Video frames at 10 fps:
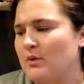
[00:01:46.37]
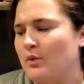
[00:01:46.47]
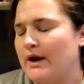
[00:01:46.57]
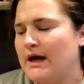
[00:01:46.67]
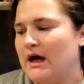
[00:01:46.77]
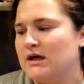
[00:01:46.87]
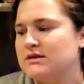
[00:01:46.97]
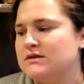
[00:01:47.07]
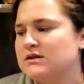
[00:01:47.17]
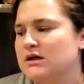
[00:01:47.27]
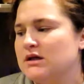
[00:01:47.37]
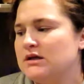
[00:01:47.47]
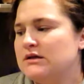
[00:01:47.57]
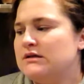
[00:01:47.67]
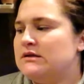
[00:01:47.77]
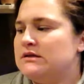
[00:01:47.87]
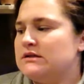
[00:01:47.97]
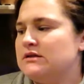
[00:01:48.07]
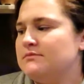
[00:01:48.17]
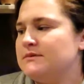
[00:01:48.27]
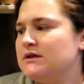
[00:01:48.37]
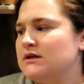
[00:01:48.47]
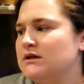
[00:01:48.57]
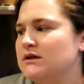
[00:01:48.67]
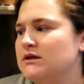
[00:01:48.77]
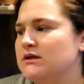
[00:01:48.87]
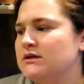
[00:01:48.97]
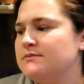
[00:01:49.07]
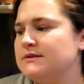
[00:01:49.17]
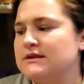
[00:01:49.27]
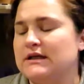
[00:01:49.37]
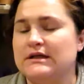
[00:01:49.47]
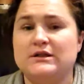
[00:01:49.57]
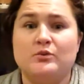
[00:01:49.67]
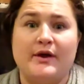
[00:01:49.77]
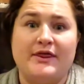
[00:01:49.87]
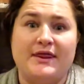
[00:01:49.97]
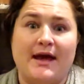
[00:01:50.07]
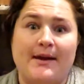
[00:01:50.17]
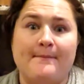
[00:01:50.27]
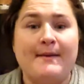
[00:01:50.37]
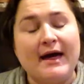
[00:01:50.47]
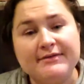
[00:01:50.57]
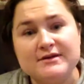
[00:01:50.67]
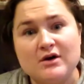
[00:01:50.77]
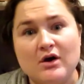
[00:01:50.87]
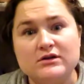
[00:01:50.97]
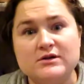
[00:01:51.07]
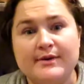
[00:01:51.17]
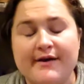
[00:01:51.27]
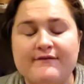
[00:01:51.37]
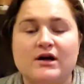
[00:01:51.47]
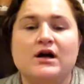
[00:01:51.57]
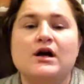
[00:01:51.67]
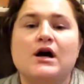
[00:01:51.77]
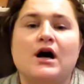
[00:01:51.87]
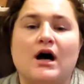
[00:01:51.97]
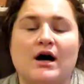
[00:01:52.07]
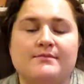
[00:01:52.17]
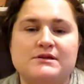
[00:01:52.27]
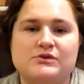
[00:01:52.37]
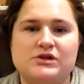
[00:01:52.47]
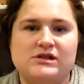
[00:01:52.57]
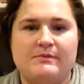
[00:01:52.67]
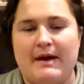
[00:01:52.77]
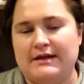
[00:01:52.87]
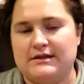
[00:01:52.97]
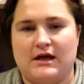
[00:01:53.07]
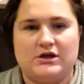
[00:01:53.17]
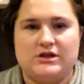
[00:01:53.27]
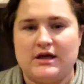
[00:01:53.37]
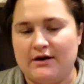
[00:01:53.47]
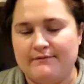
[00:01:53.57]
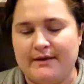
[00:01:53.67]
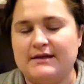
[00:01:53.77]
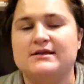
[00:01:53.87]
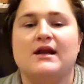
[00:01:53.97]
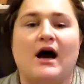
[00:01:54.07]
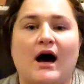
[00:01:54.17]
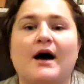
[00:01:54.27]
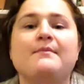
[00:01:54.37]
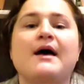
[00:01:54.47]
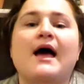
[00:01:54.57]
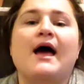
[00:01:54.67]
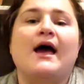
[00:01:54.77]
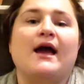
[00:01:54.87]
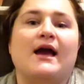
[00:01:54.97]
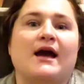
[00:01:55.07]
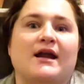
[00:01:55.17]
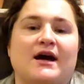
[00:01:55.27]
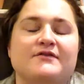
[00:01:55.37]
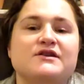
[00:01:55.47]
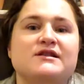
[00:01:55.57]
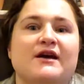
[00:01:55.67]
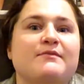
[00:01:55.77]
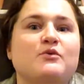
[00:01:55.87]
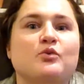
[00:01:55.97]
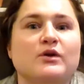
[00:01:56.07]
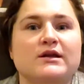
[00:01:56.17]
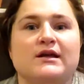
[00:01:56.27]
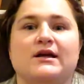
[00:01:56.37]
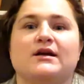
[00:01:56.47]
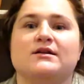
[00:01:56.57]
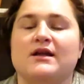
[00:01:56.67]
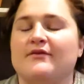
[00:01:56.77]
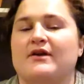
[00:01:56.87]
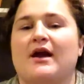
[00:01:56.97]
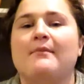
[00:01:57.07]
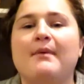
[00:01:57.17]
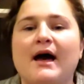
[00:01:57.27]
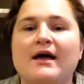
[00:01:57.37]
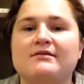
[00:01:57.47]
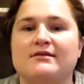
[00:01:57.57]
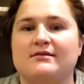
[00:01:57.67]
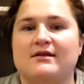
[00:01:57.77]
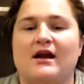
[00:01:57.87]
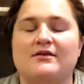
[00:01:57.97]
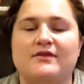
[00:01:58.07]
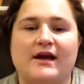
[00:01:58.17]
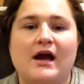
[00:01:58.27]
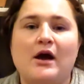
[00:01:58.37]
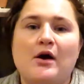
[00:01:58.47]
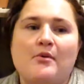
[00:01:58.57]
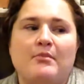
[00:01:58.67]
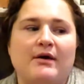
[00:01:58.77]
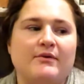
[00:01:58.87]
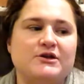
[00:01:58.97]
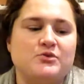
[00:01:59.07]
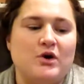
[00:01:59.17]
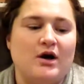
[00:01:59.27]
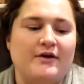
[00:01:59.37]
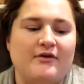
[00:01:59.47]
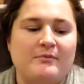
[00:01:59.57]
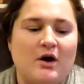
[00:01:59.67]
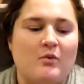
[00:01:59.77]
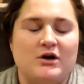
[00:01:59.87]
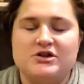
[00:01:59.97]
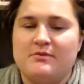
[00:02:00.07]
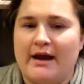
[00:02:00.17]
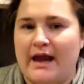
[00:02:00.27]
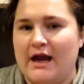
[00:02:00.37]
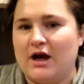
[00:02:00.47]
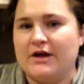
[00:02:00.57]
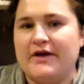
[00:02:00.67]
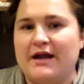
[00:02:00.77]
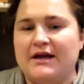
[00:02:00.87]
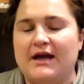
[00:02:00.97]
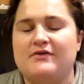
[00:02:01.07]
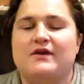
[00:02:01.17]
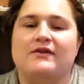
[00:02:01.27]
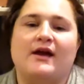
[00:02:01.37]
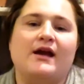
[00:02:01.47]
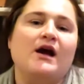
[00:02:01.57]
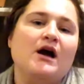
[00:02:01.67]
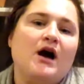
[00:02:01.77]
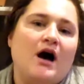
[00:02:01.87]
what else? Sometimes it's with like bath salts or whatever. So it just depends. Like, I just kind of mix it up, and I've been really loving baths. It's kind of like my ritual. If I'm not washing my hair that night, then like